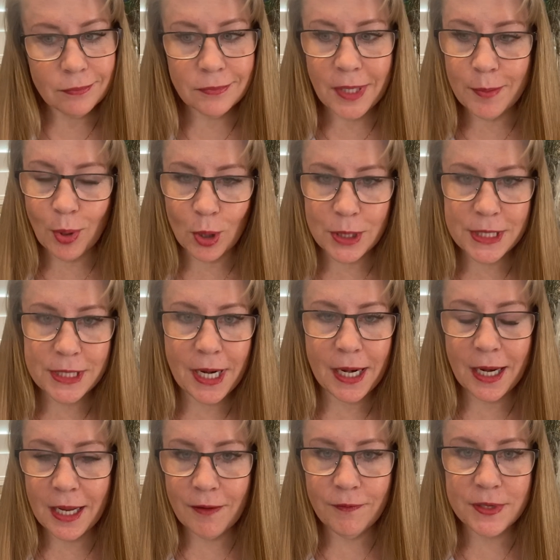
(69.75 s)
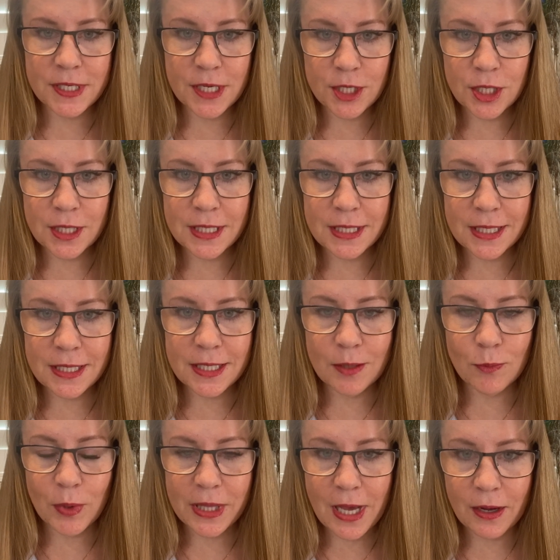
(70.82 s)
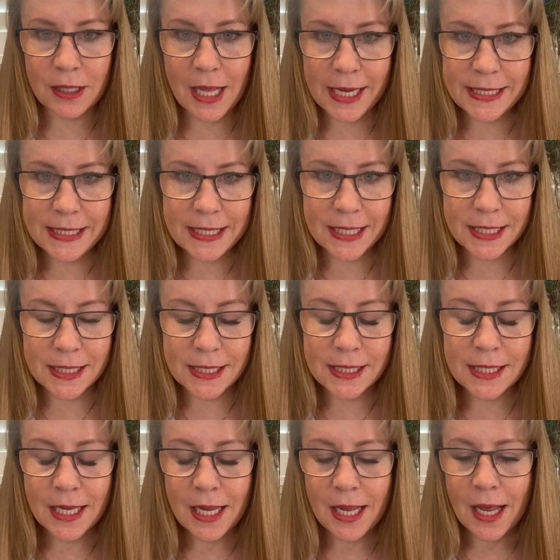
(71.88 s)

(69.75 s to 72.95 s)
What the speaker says: impersonating a physician assistant without a license.